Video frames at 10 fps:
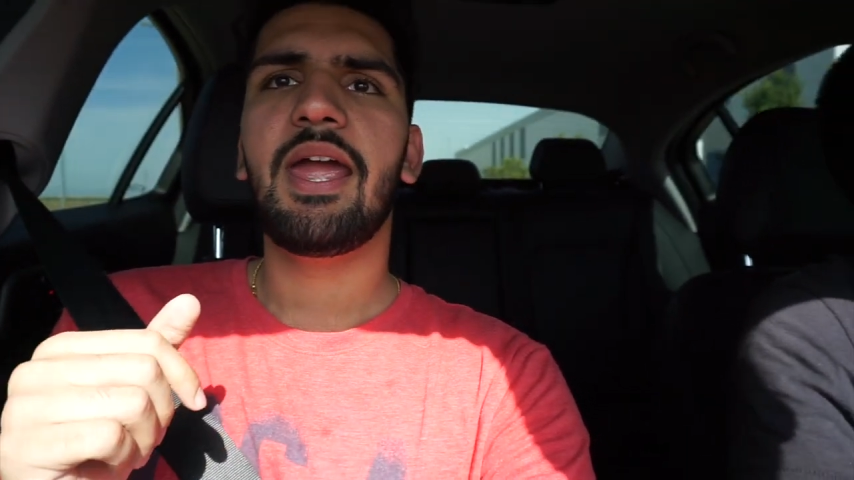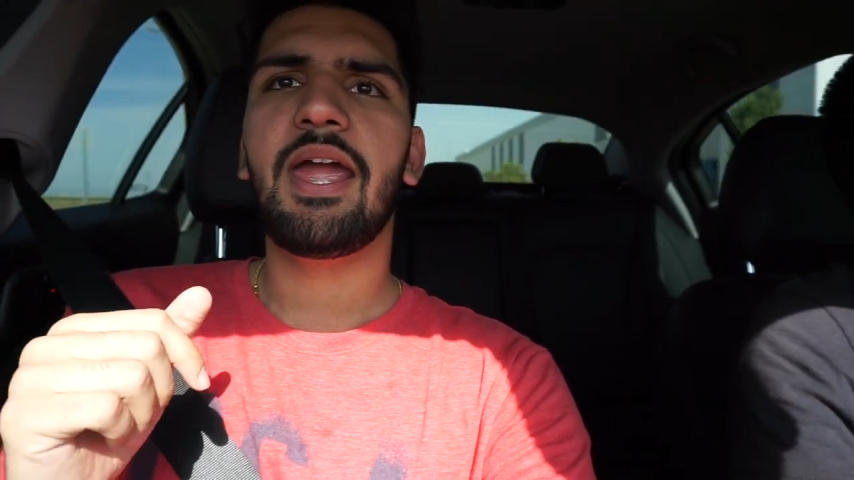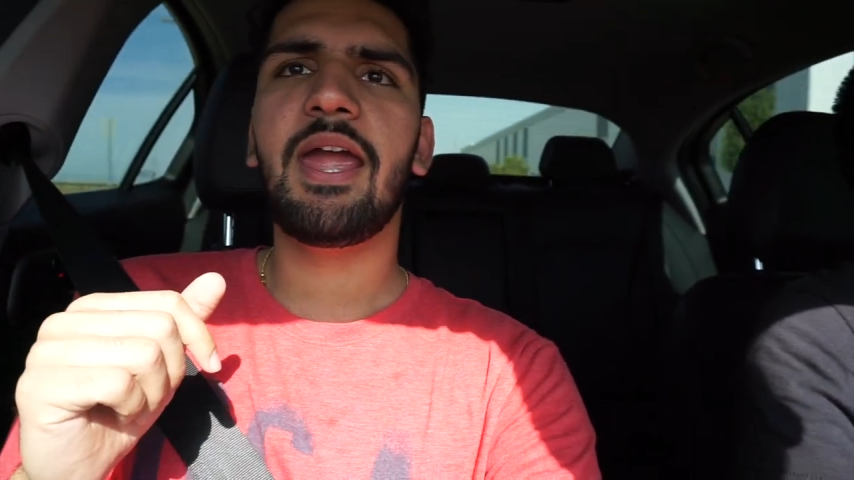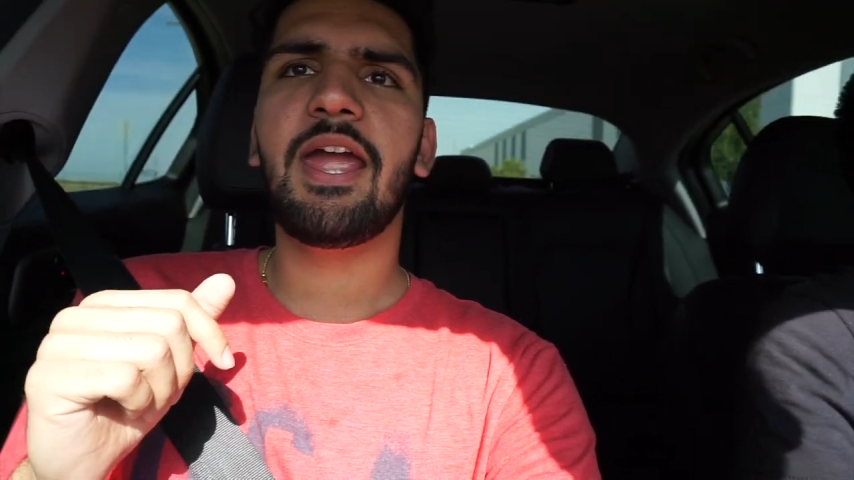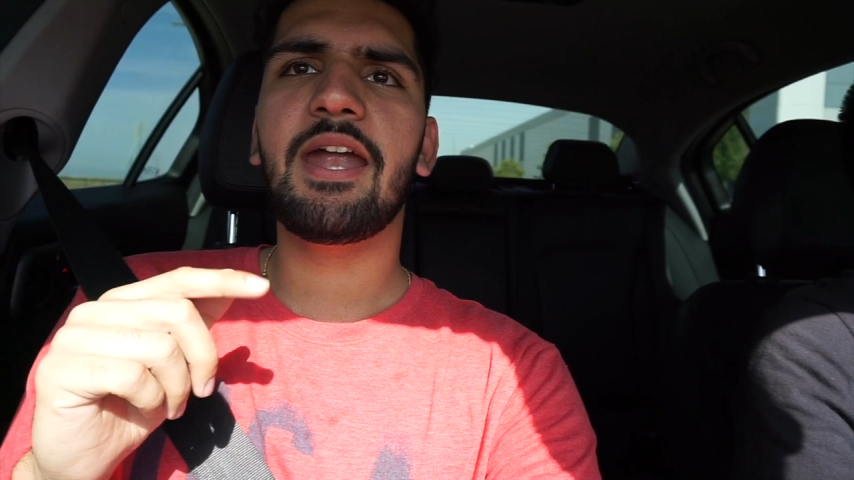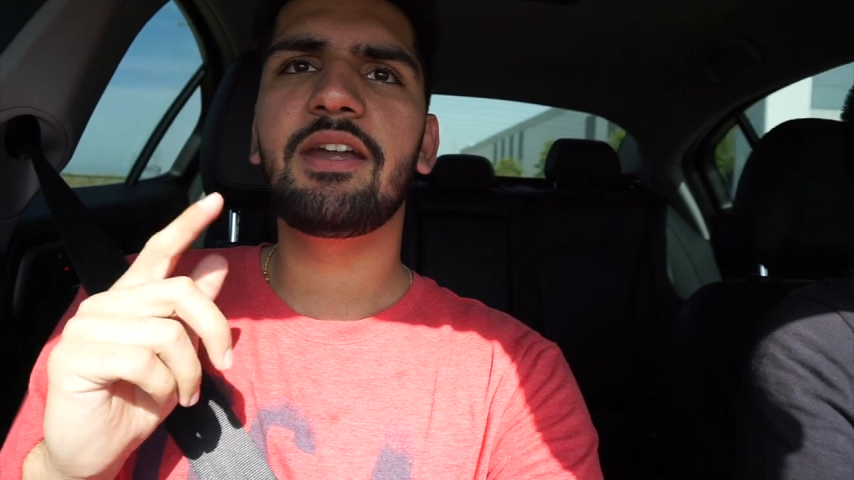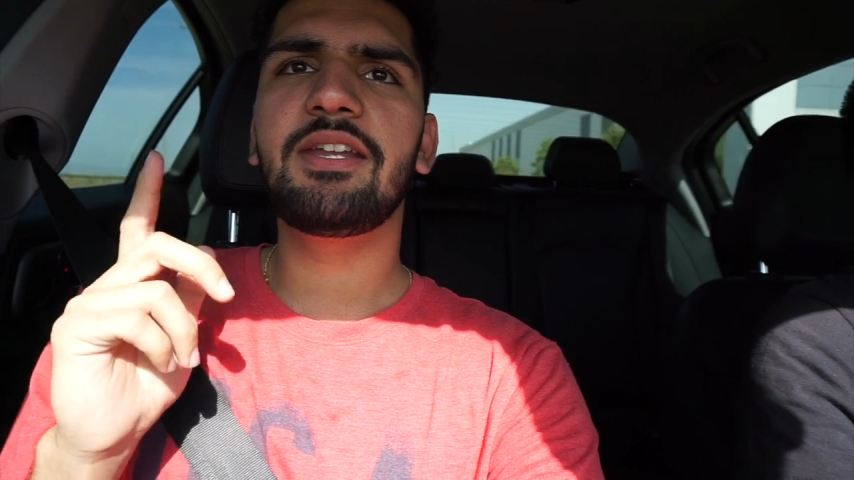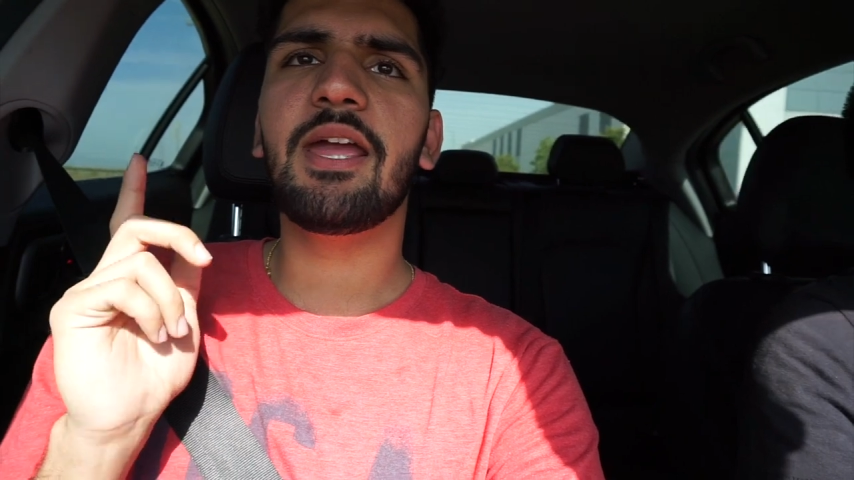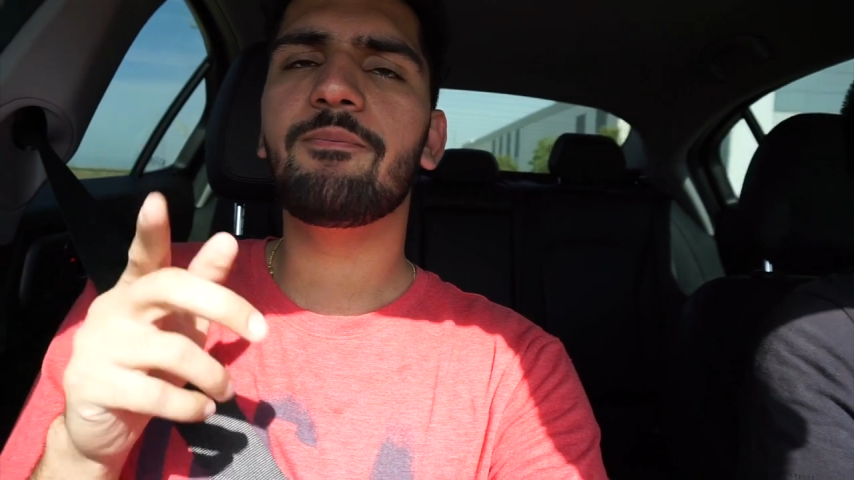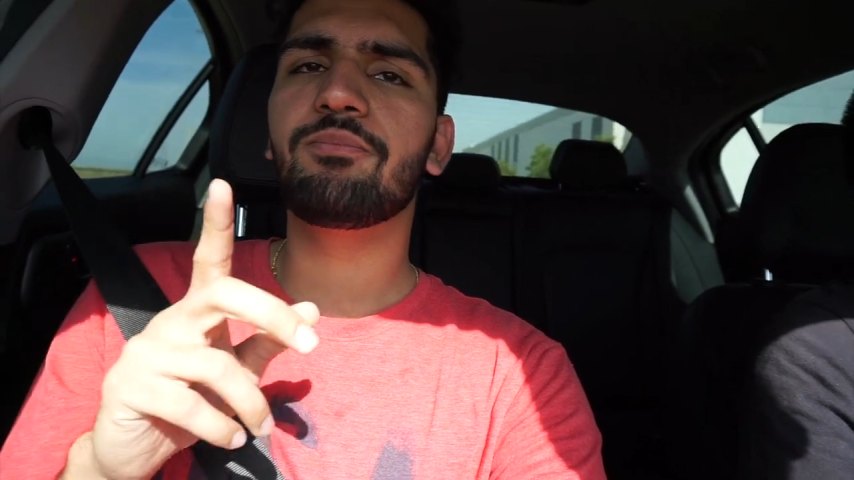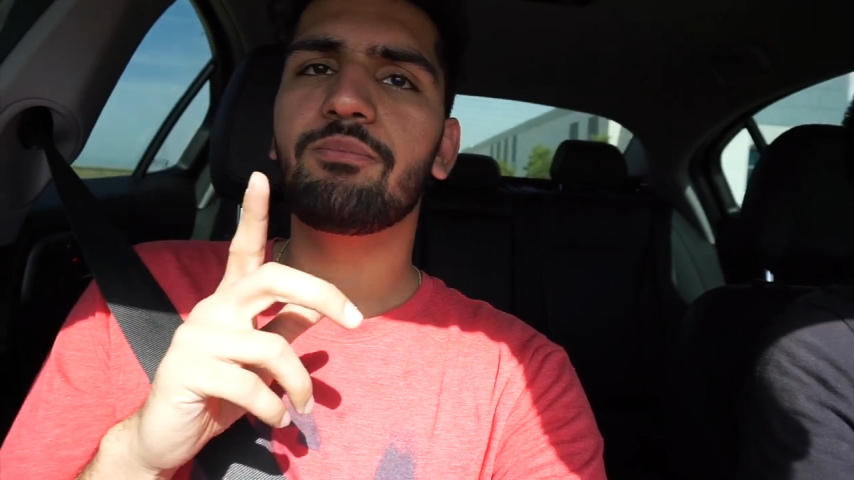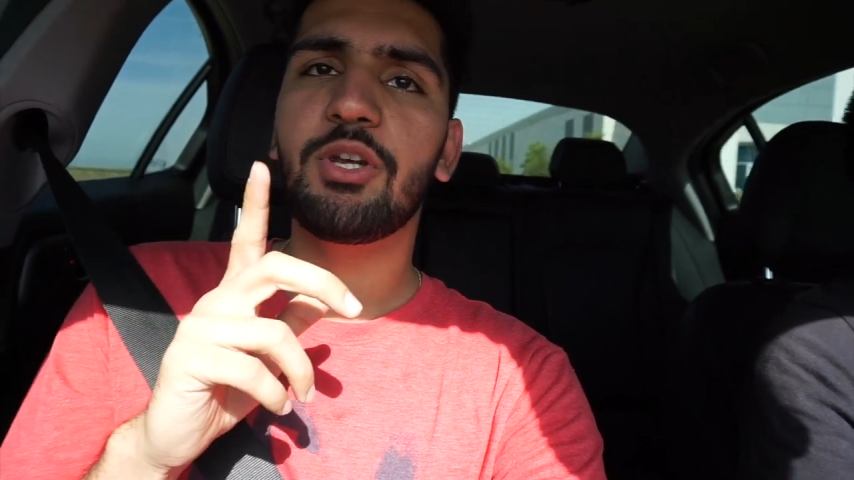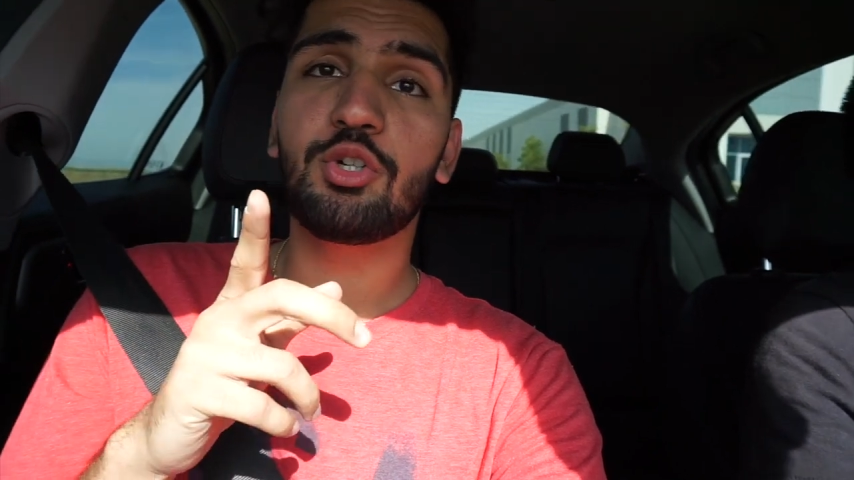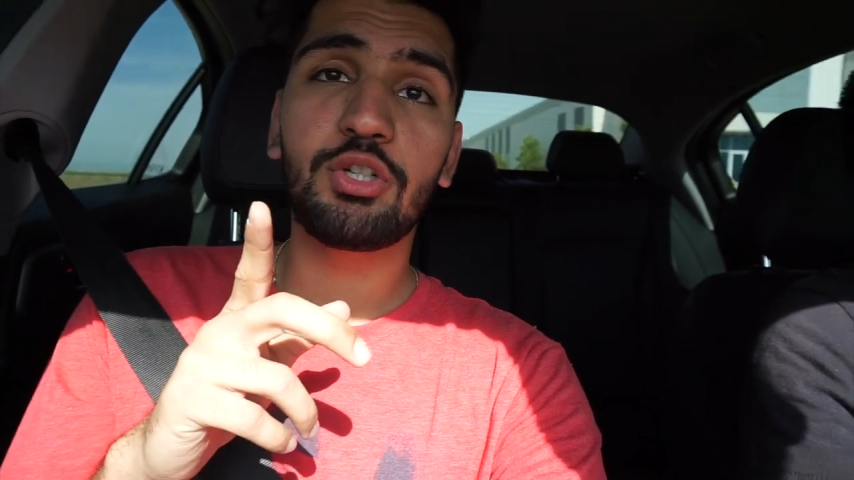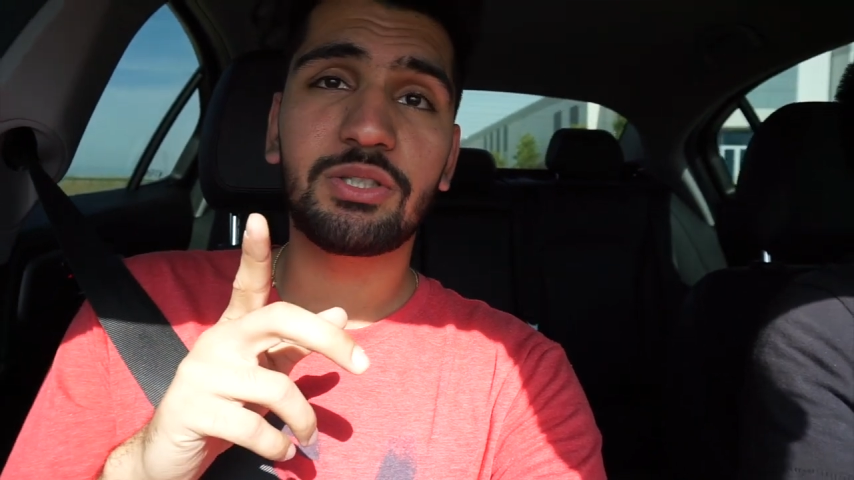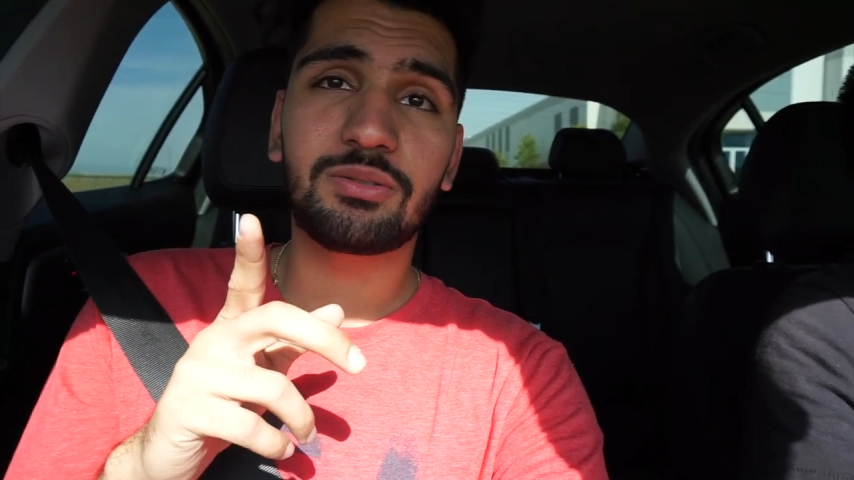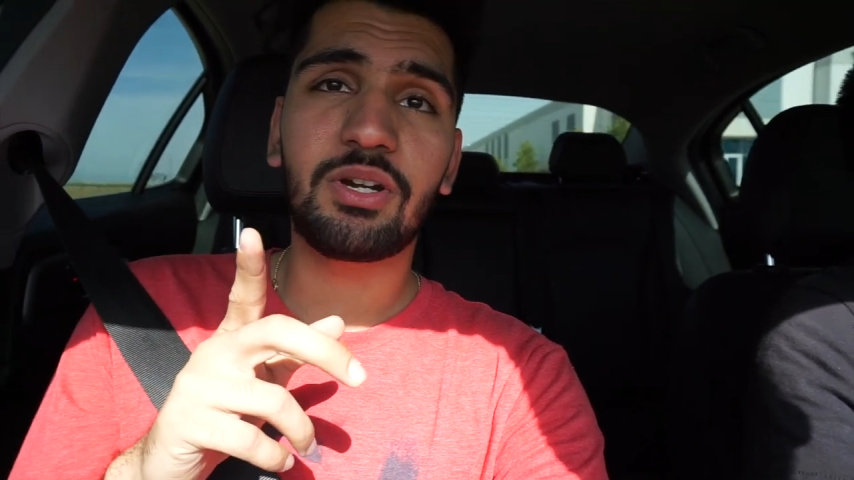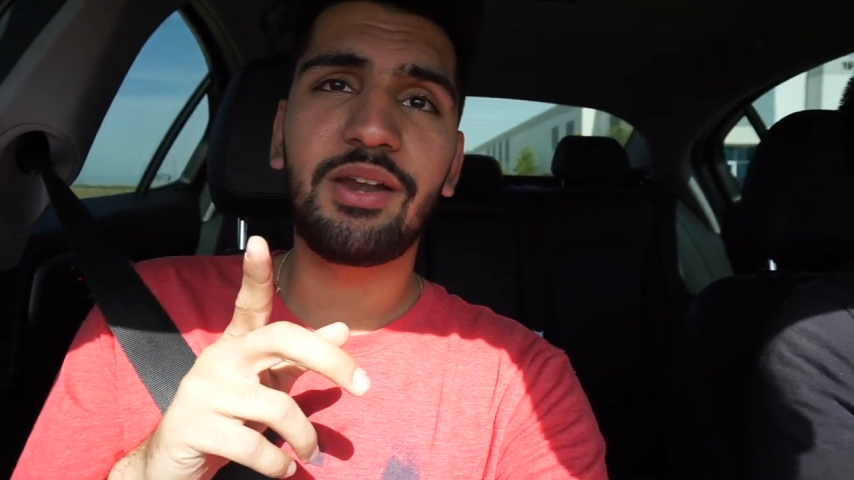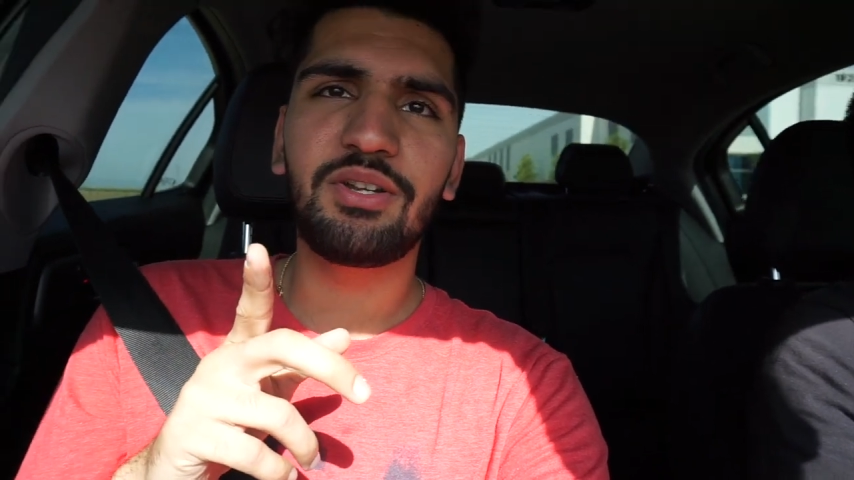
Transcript: and yep, make sure to subscribe